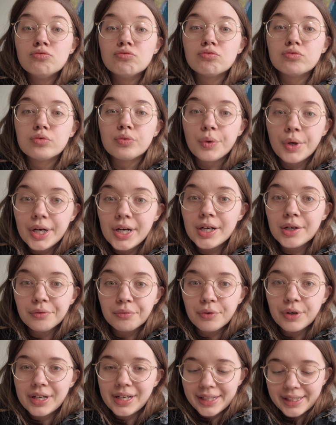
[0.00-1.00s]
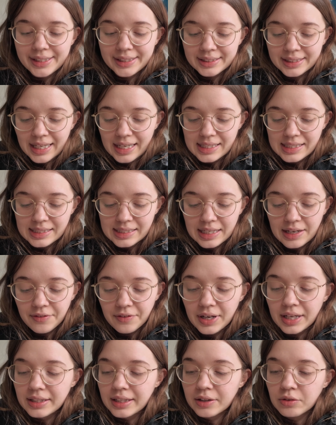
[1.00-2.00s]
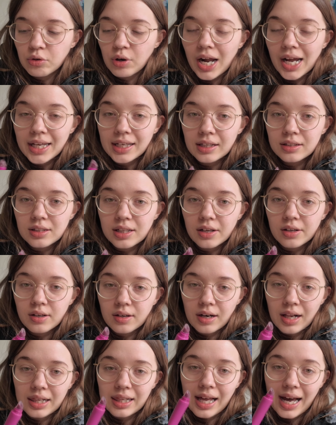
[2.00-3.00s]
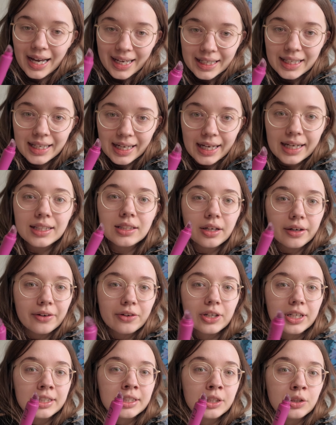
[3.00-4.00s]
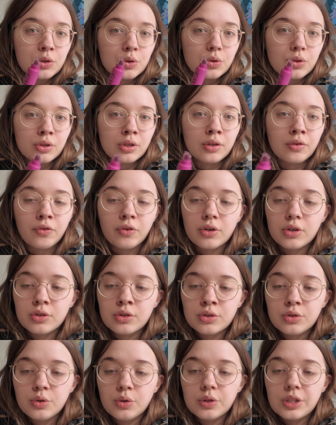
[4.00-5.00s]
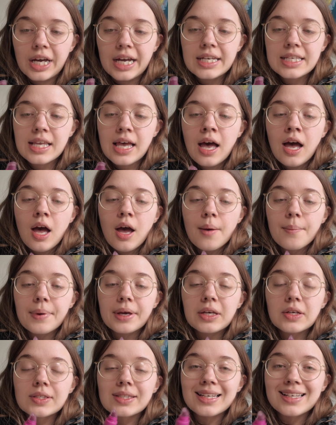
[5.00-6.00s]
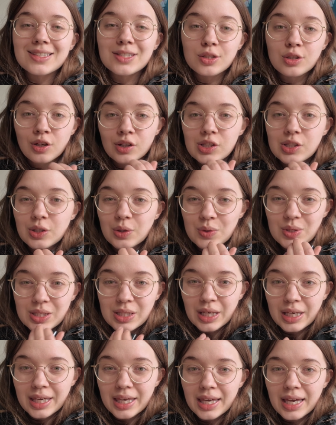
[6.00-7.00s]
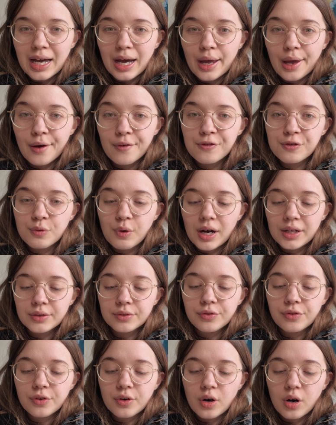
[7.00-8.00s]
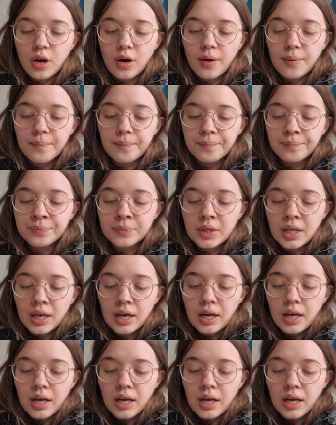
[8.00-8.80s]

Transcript: really, really intensive, and I like it. I already used it for 2 days because it's not so sticky. I have one from,